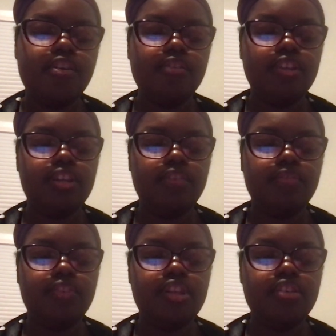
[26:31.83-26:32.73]
if
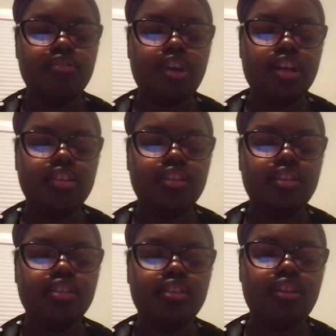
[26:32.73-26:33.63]
the
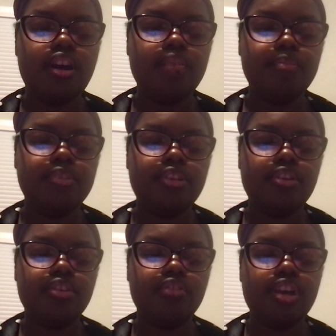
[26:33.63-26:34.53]
aggression stops, so
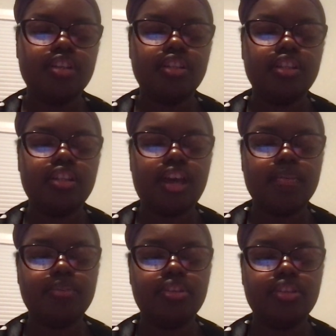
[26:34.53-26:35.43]
the aggression
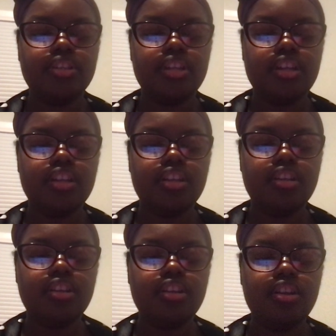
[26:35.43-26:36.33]
happens again.
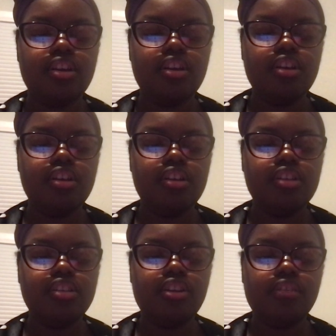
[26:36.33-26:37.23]

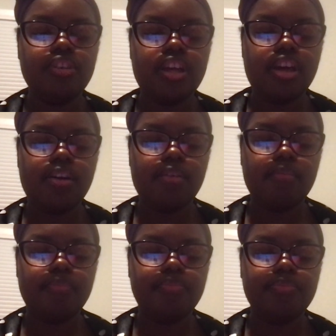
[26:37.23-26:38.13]
So now,
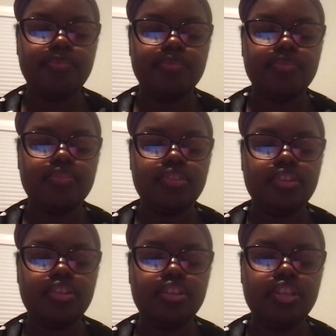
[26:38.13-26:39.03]

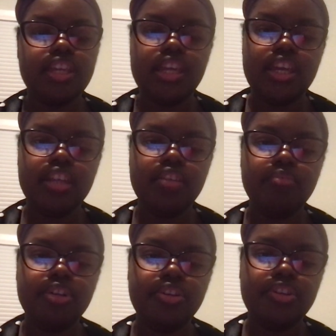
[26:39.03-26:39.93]
to end
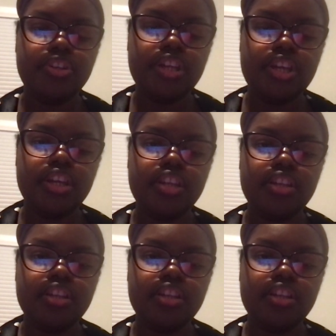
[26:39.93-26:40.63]
what you're saying,